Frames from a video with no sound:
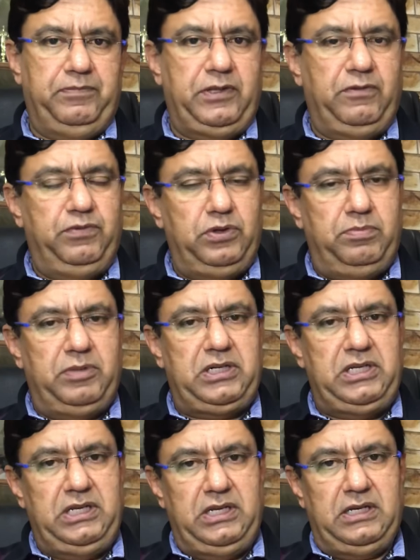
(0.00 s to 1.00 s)
the food
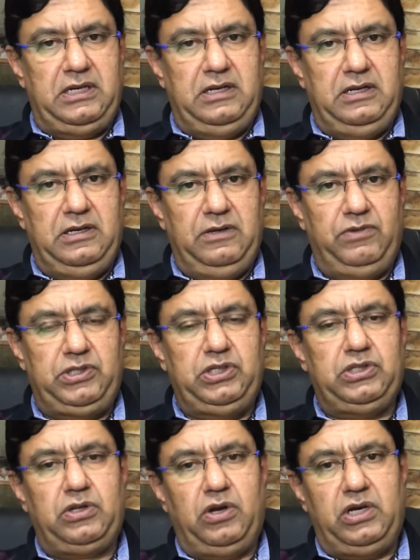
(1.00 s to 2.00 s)
material which
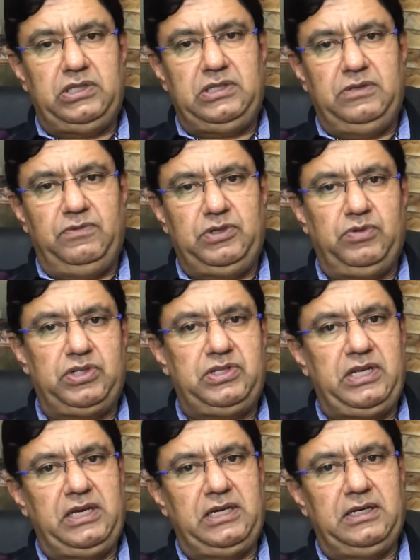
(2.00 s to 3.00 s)
is lost, which was
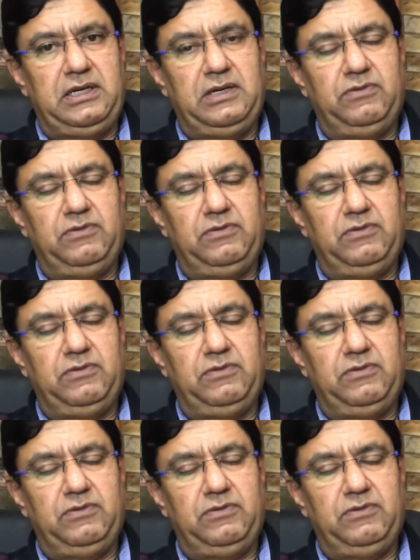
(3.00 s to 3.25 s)
taken,